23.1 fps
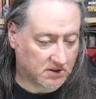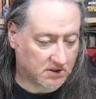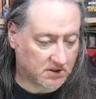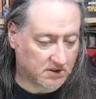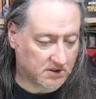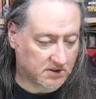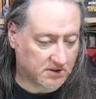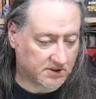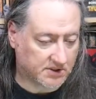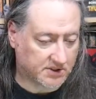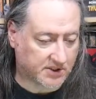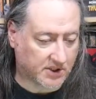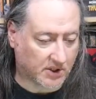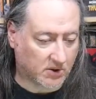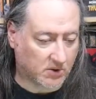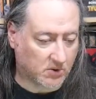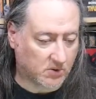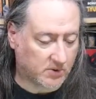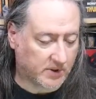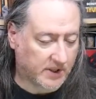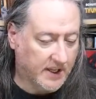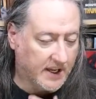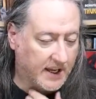
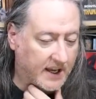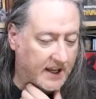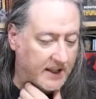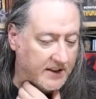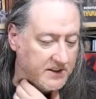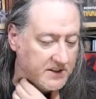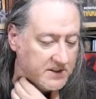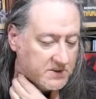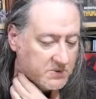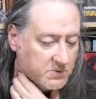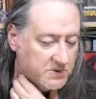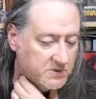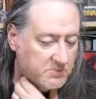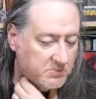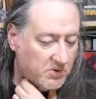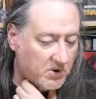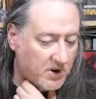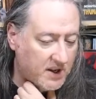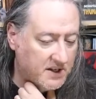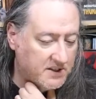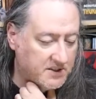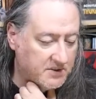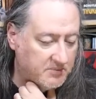So yeah, this was
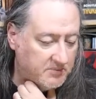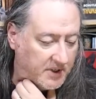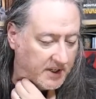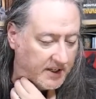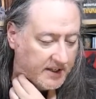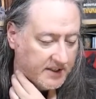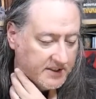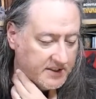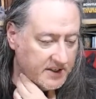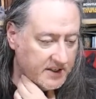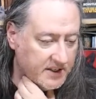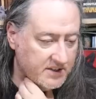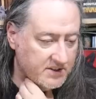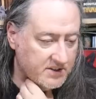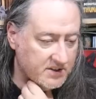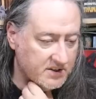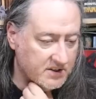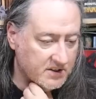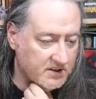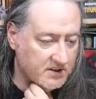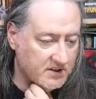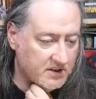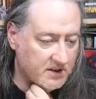brought to my
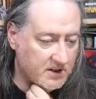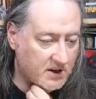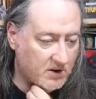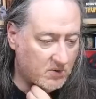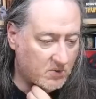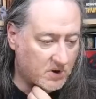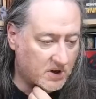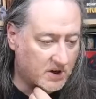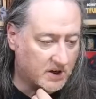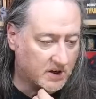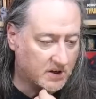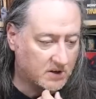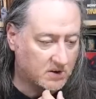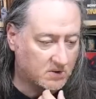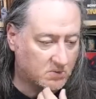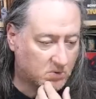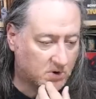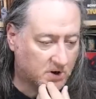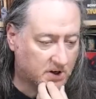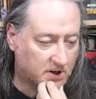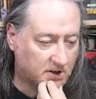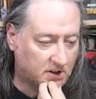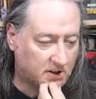attention. Now we're
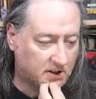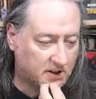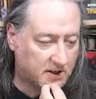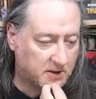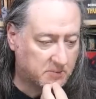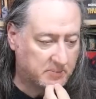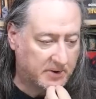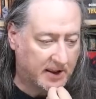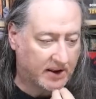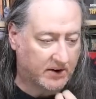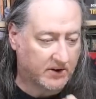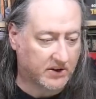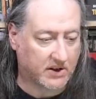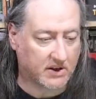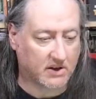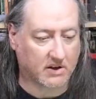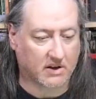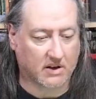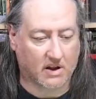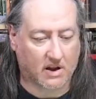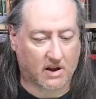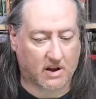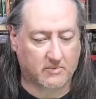gonna look at bounding
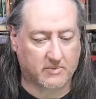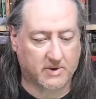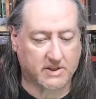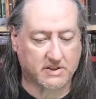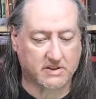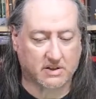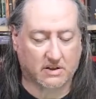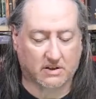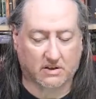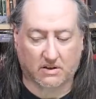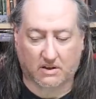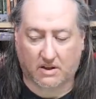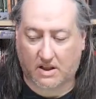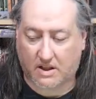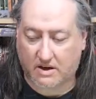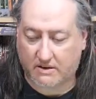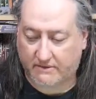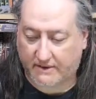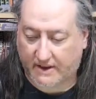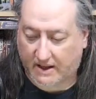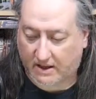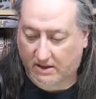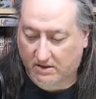into comics. A lot
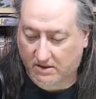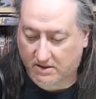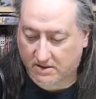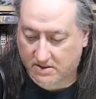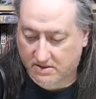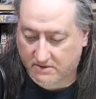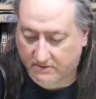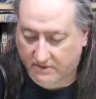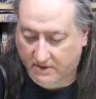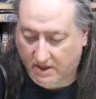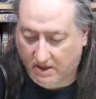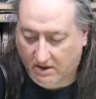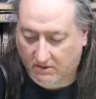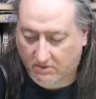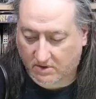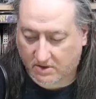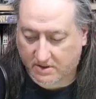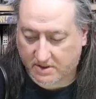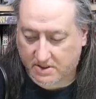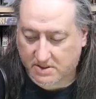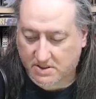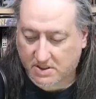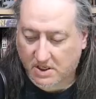of outlets have
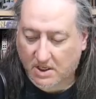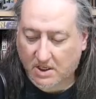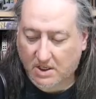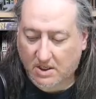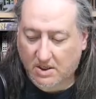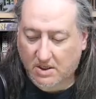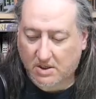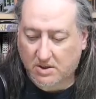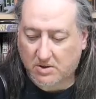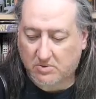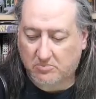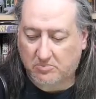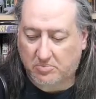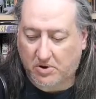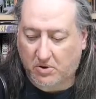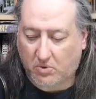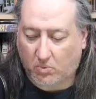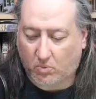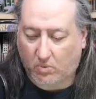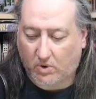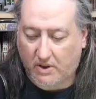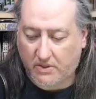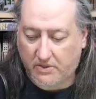covered this,
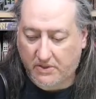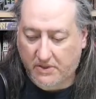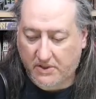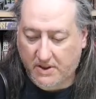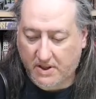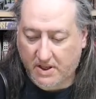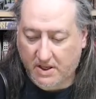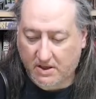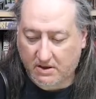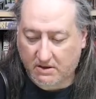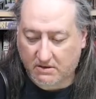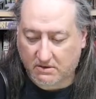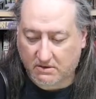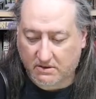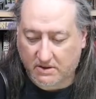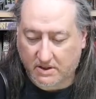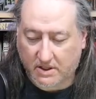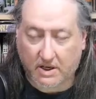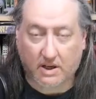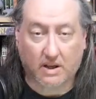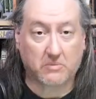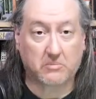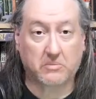but one thing
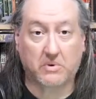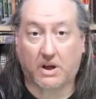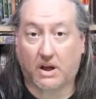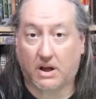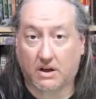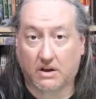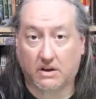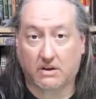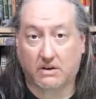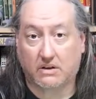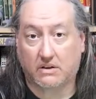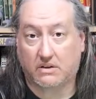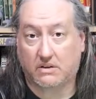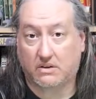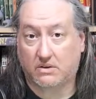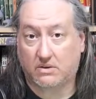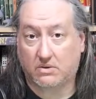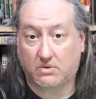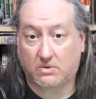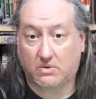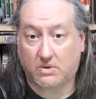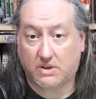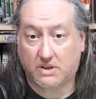that I'm not gonna
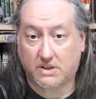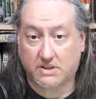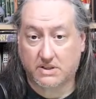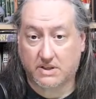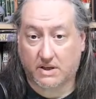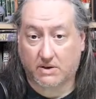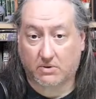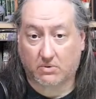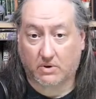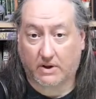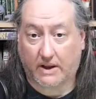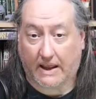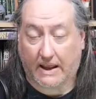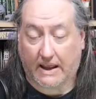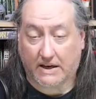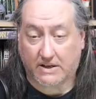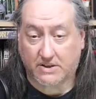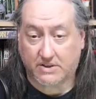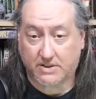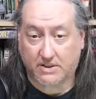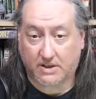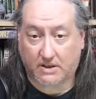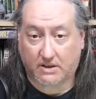do is get
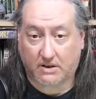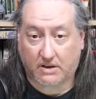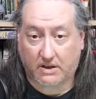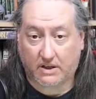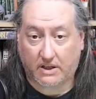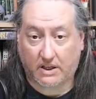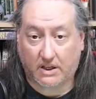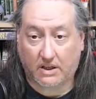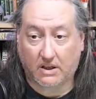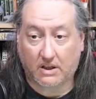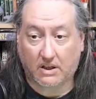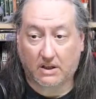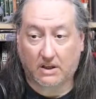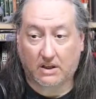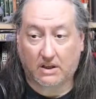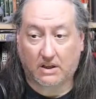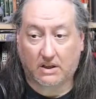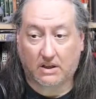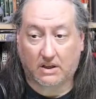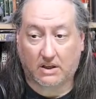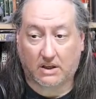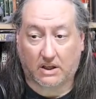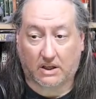reactionary
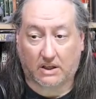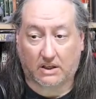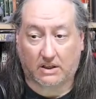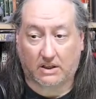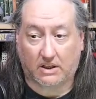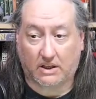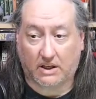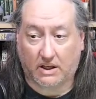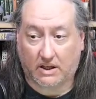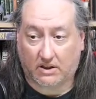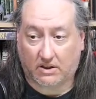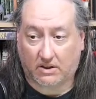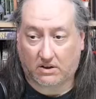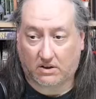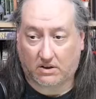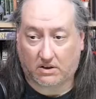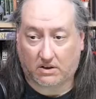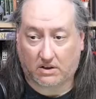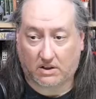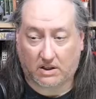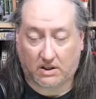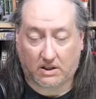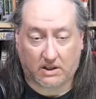and
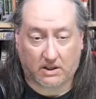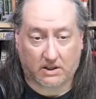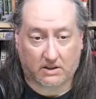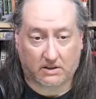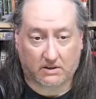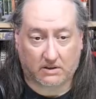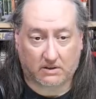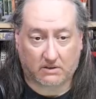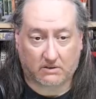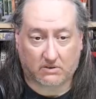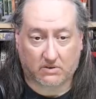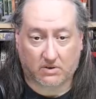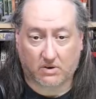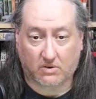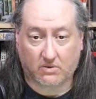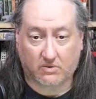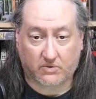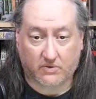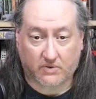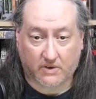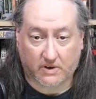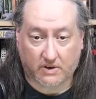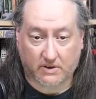yell and throw
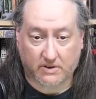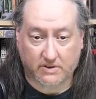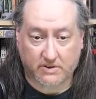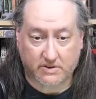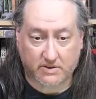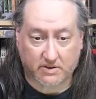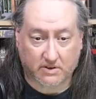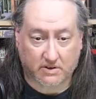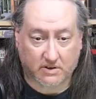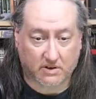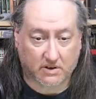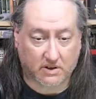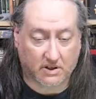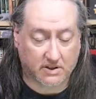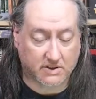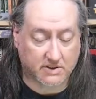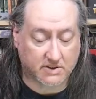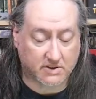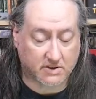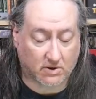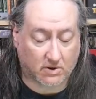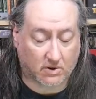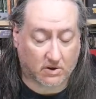furniture
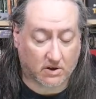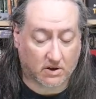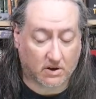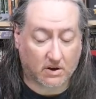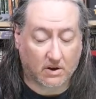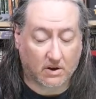and so on.